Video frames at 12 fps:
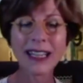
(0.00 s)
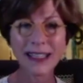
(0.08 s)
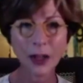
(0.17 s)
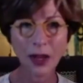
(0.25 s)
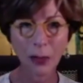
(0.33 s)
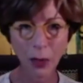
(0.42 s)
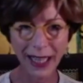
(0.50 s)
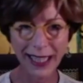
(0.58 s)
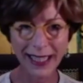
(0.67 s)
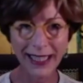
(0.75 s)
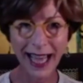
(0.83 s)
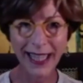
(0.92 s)
So they bring
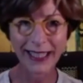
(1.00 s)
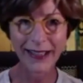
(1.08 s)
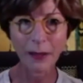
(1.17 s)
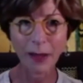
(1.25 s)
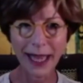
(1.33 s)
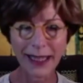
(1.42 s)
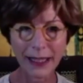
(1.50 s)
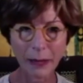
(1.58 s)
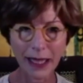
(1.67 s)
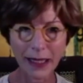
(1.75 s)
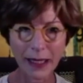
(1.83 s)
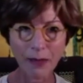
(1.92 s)
us down to the
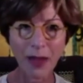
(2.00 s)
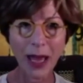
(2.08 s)
basement.